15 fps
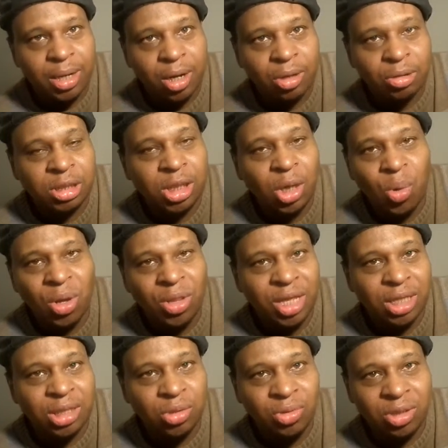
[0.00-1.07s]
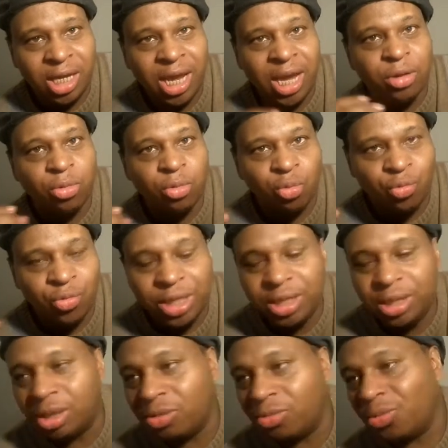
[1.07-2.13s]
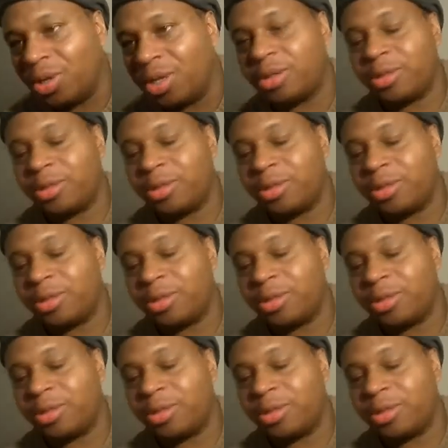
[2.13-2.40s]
someone that you can't reason with.